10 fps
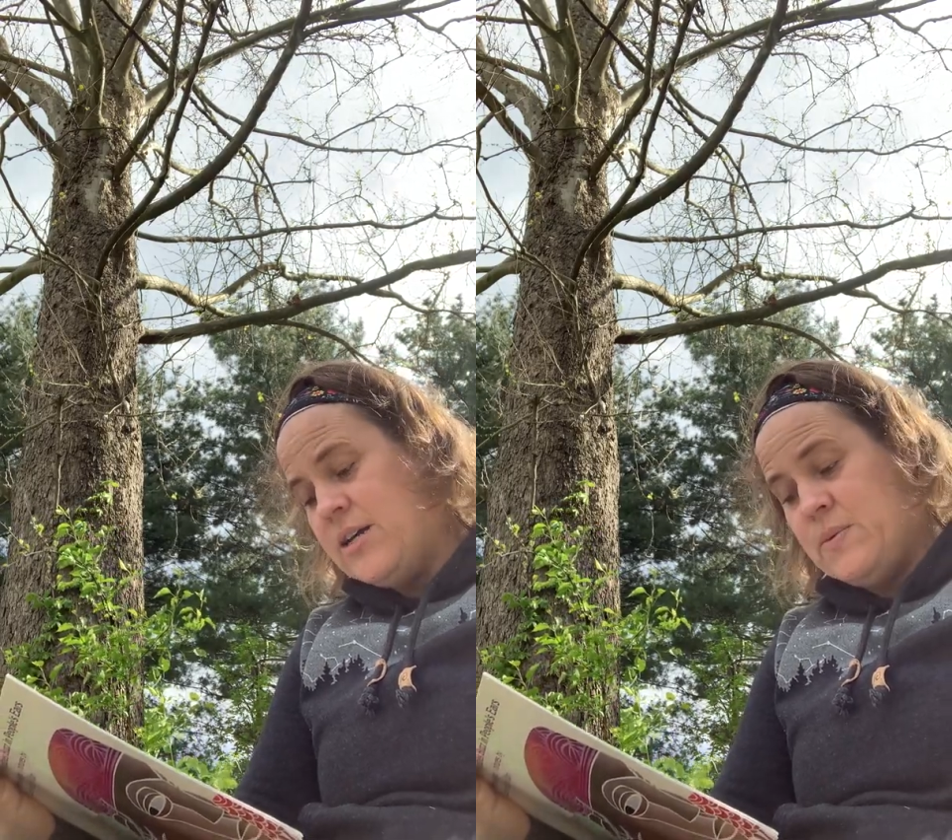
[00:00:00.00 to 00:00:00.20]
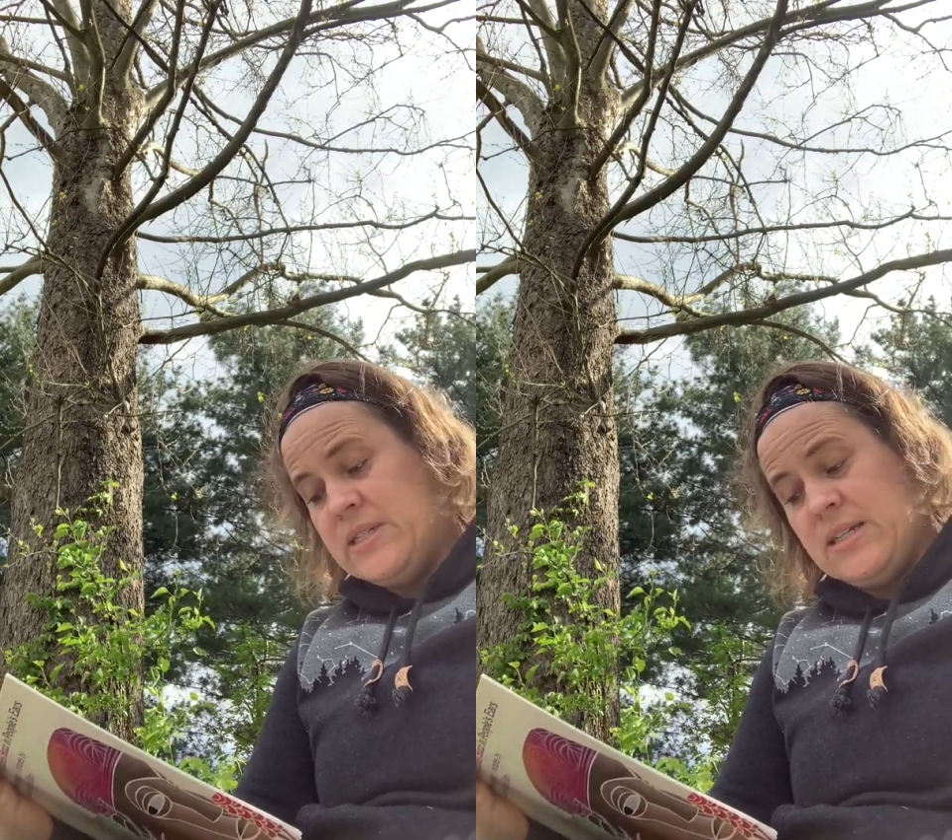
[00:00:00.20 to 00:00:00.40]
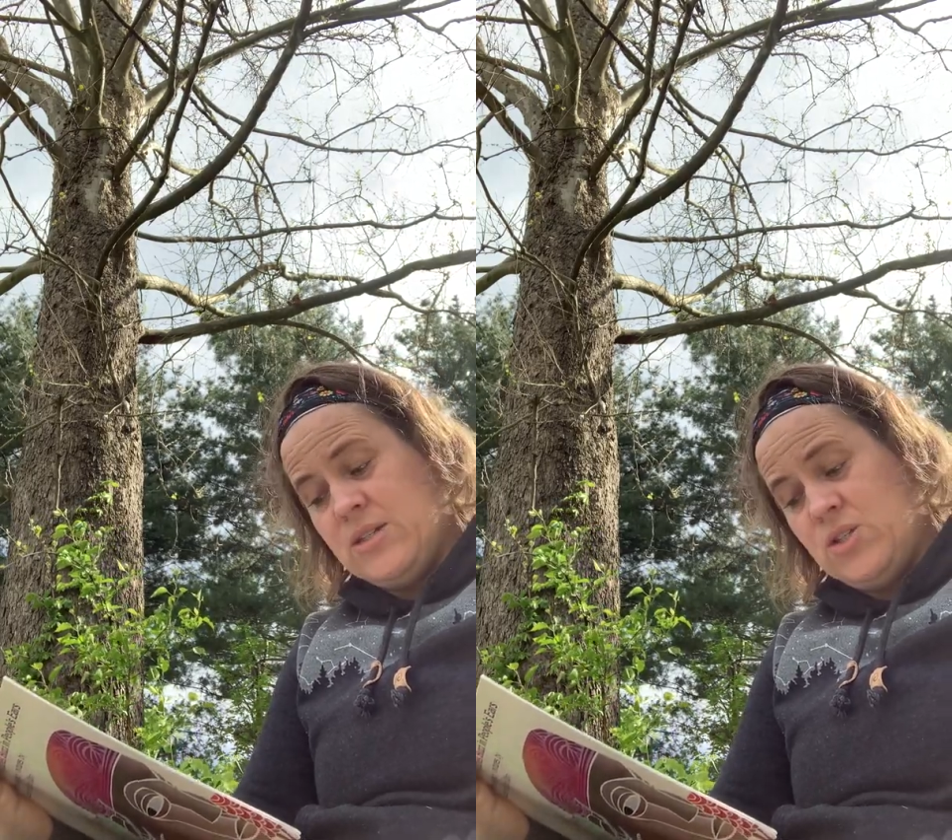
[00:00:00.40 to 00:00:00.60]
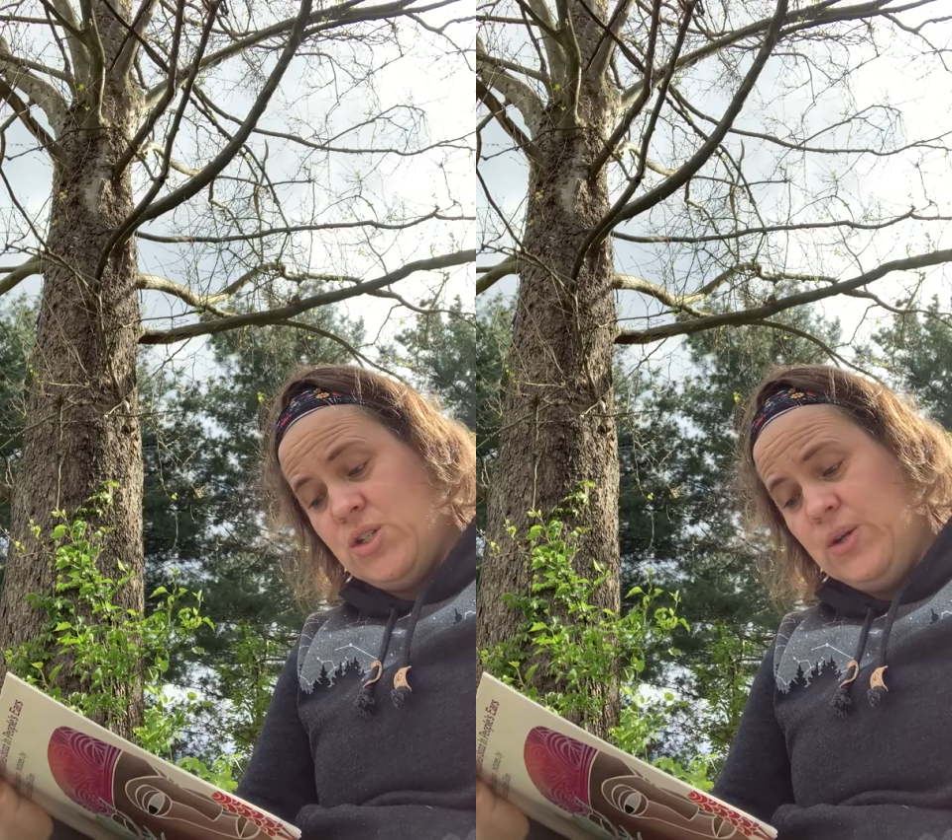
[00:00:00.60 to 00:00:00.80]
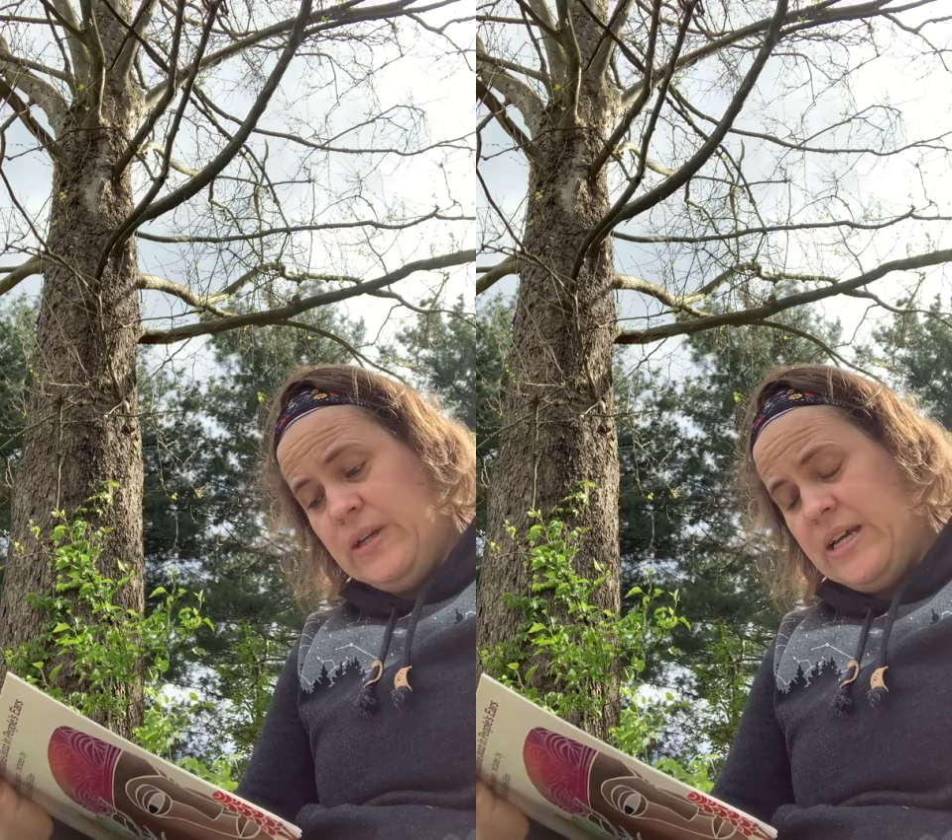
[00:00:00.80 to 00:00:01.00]
It was his
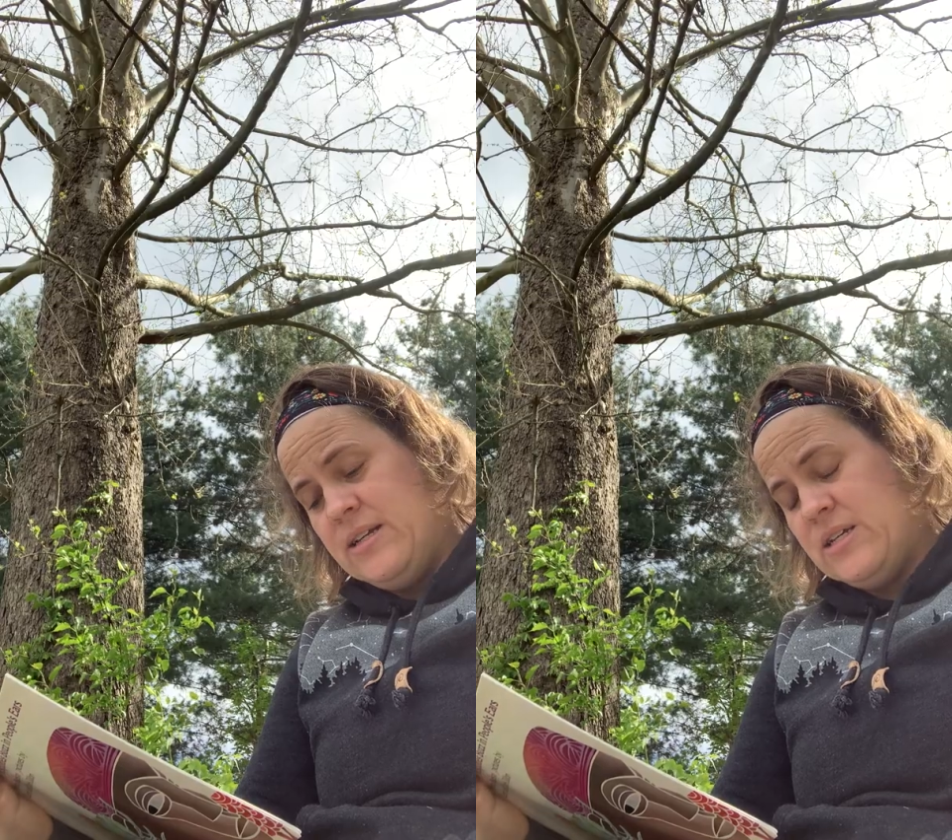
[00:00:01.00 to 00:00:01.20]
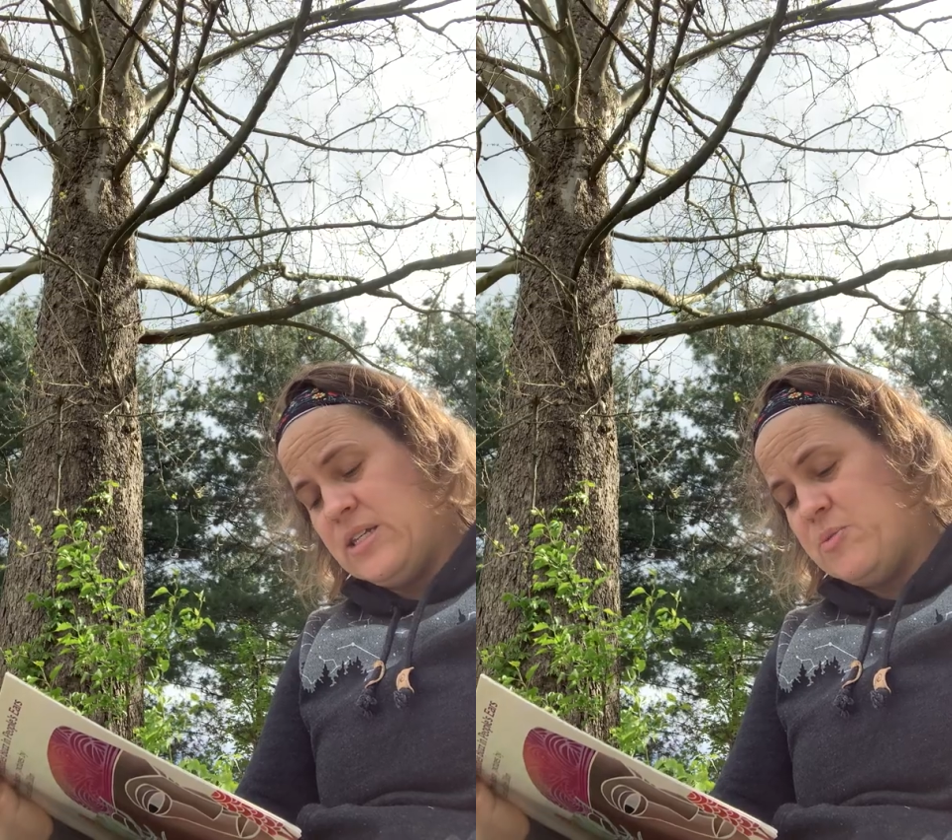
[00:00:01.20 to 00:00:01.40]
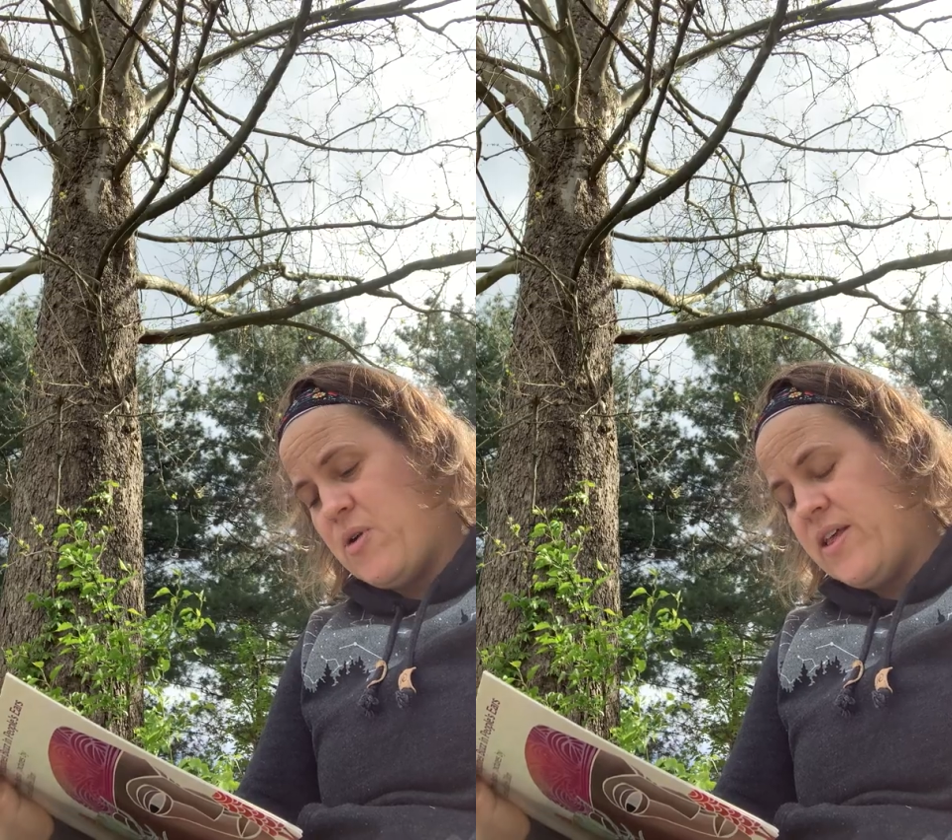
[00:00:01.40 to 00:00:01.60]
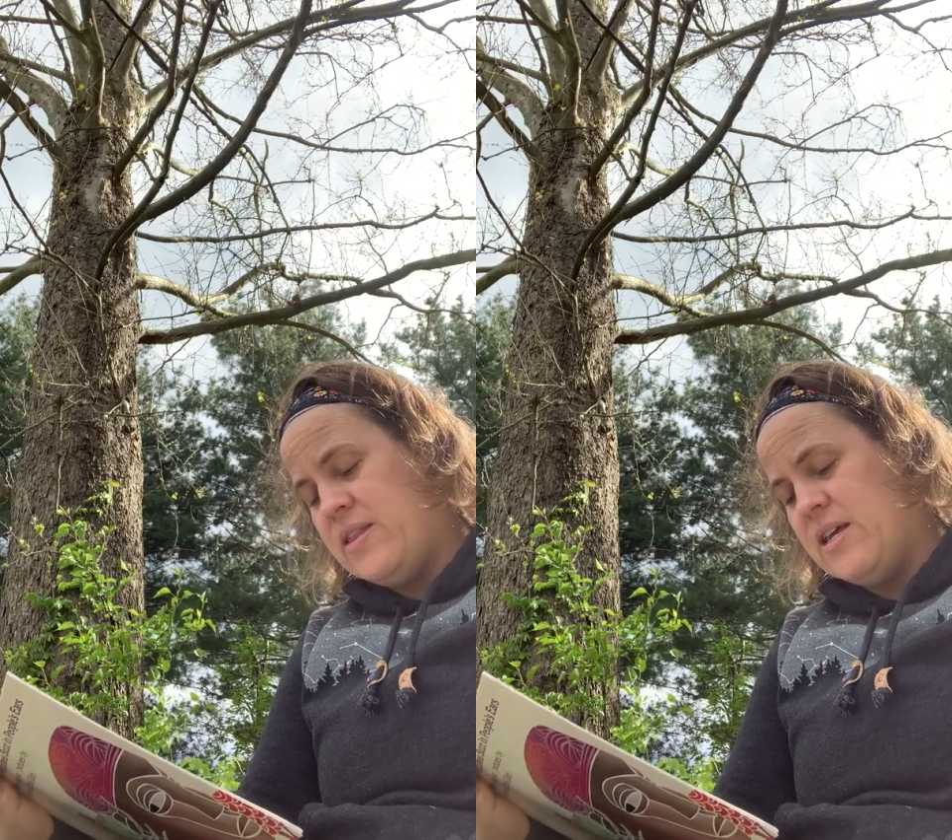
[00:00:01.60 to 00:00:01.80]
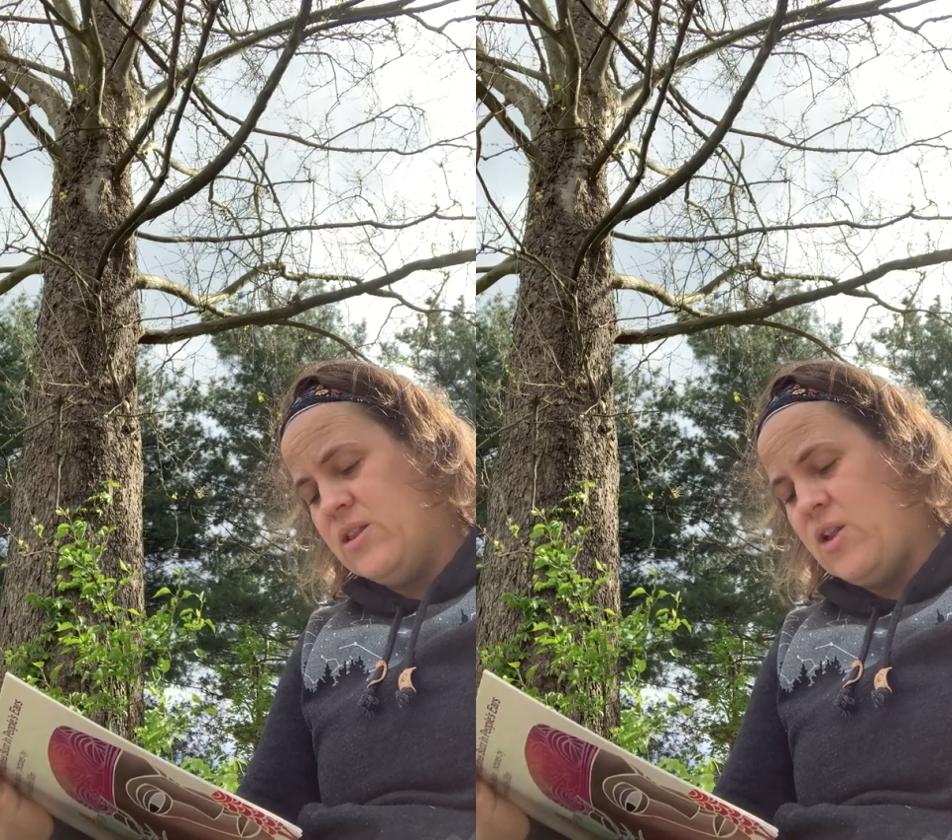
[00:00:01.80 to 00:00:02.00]
duty to spread
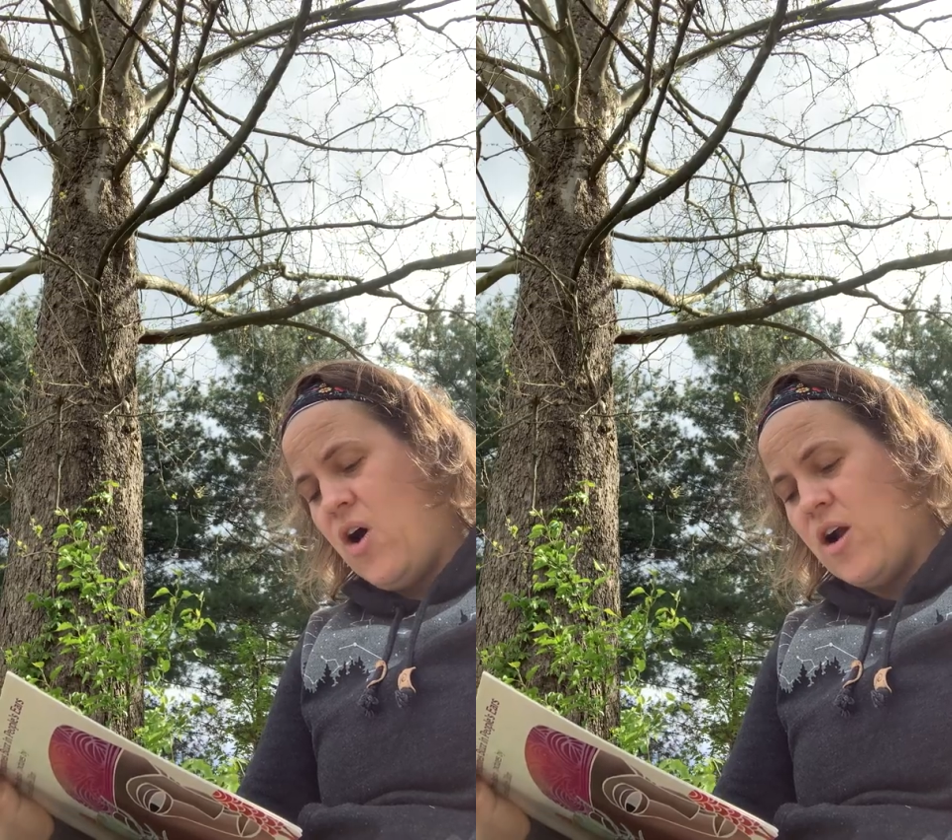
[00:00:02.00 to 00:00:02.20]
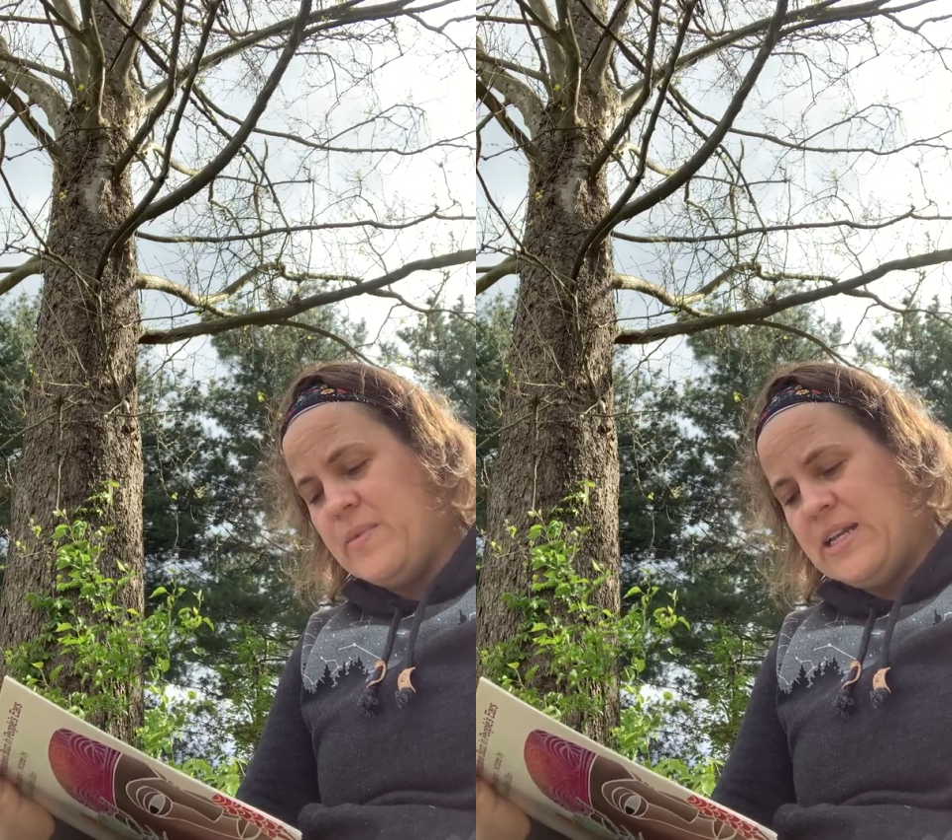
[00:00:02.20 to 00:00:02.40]
the alarm